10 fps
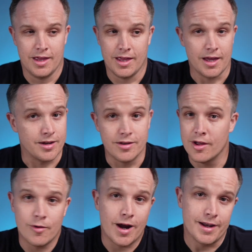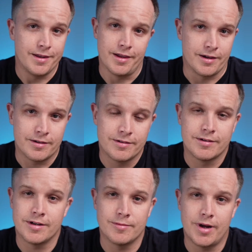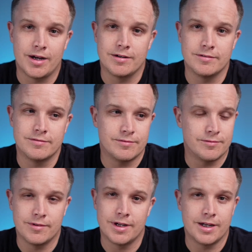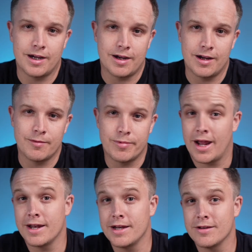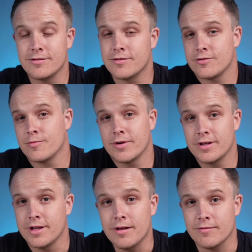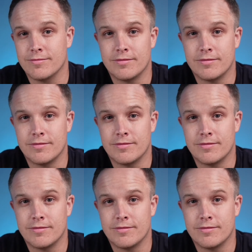had no idea about but I needed somewhere to live.